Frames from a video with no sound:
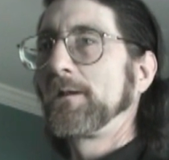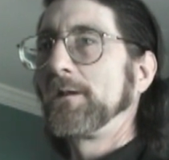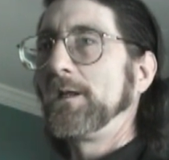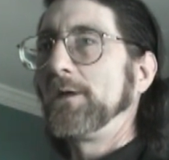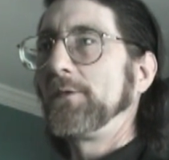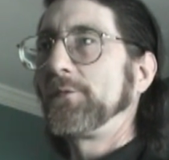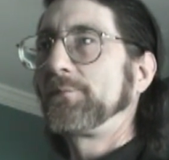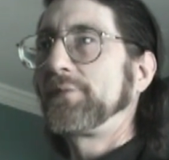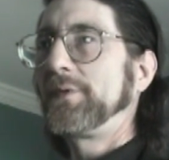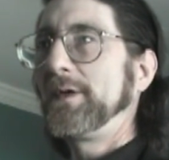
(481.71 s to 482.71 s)
that is
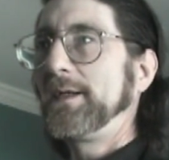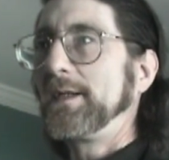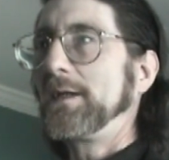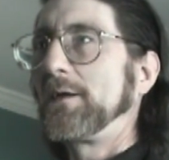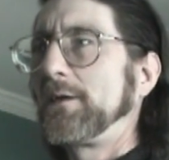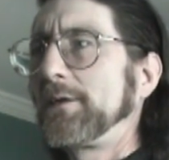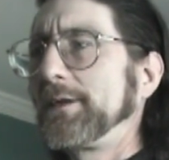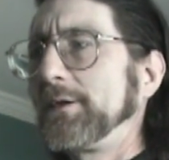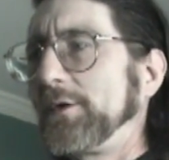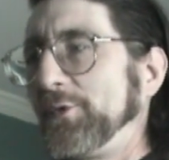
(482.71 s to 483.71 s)
pretty
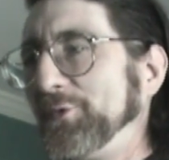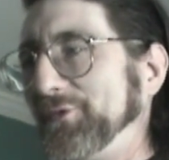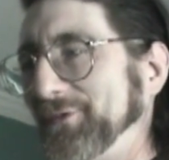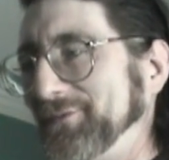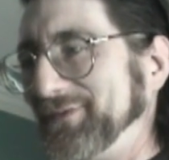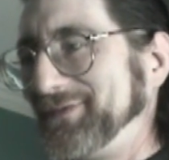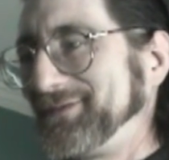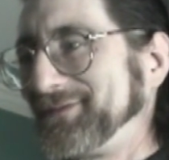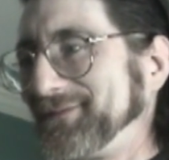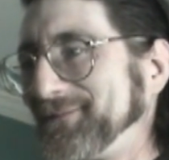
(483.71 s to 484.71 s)
all-inclusive.
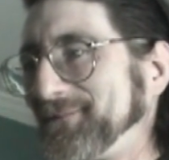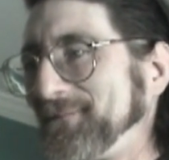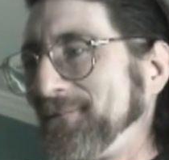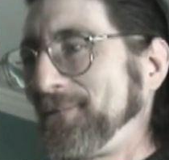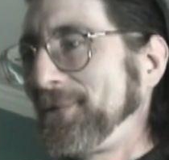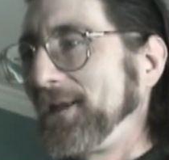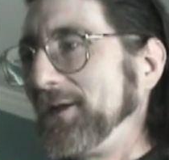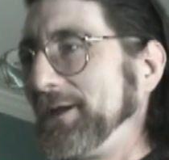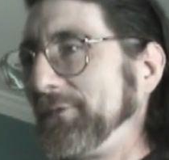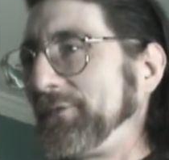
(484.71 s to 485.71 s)

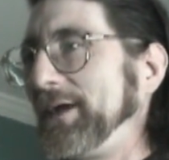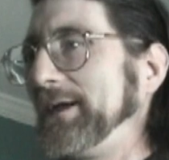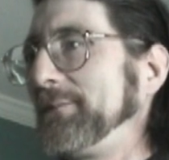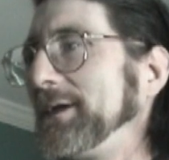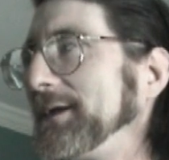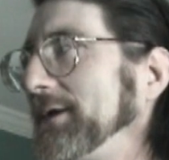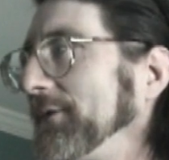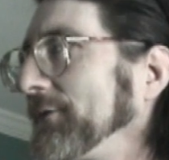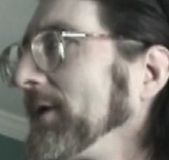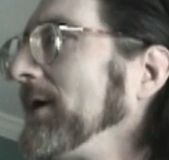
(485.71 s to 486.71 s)
And that statement
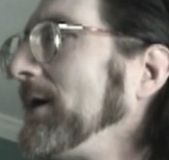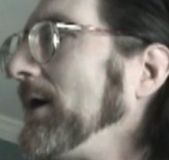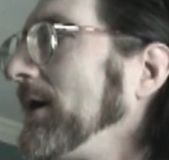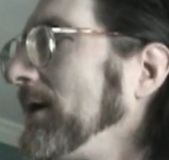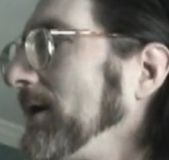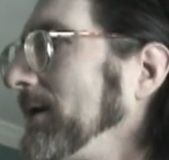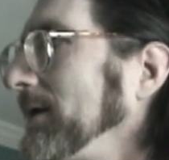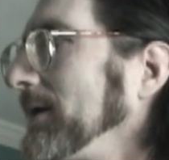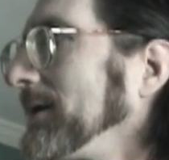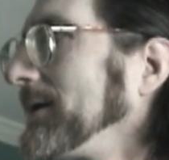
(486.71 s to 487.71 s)
is,
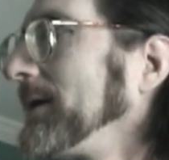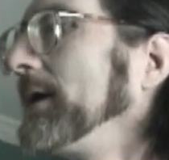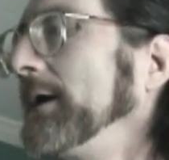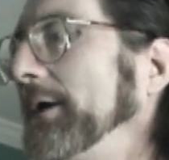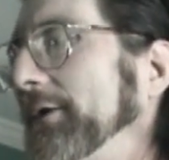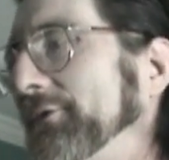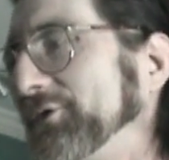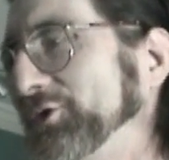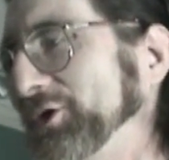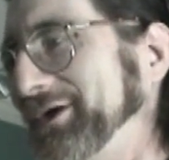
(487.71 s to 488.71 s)
all is
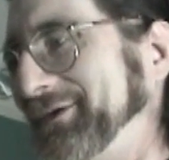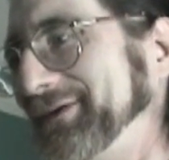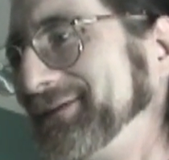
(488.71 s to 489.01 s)
good.